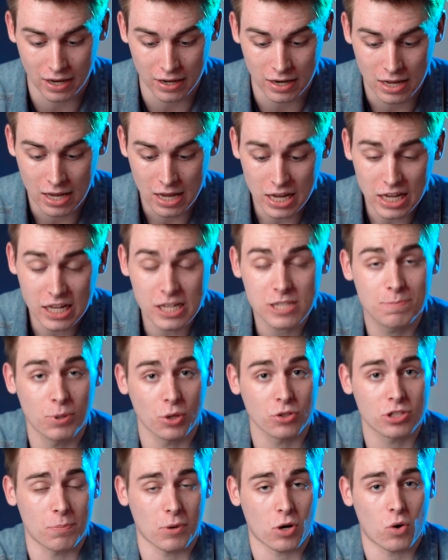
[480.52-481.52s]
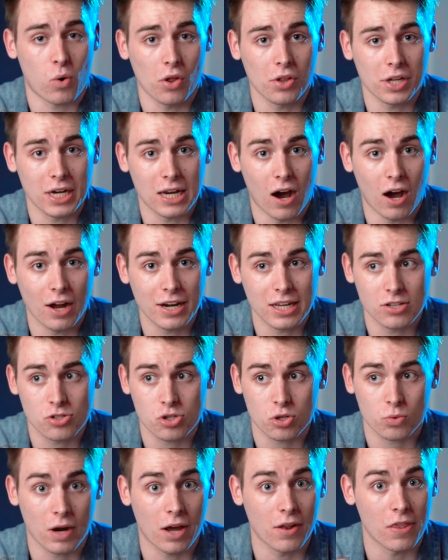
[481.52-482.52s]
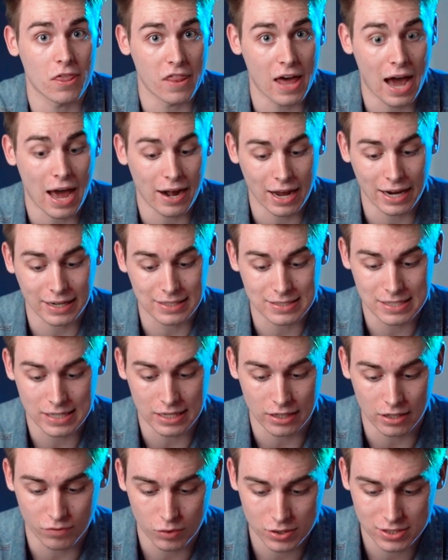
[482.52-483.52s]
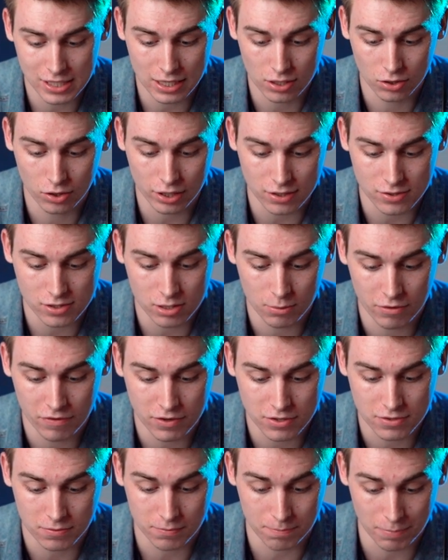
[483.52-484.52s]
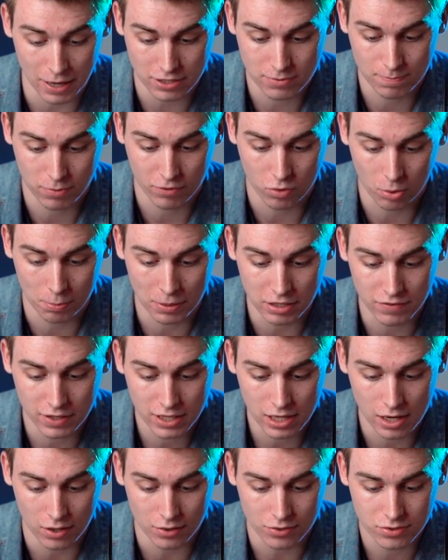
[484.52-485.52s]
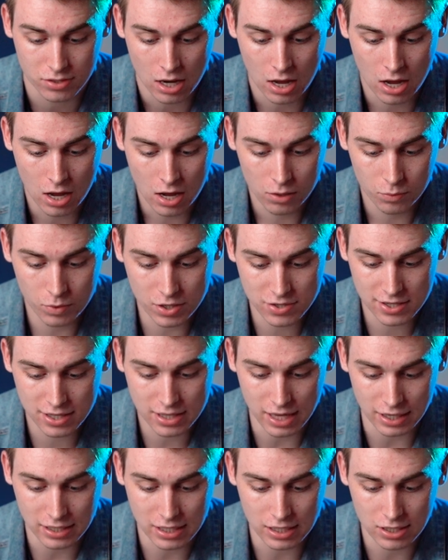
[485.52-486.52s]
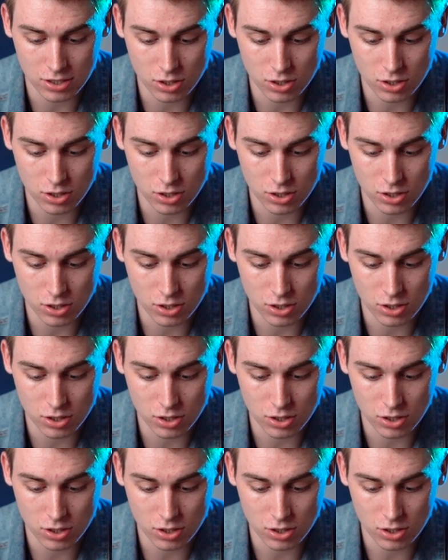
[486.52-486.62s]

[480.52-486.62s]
And he's built up a quality audience around that idea. And if we take a look at some of his best performing videos, we see that he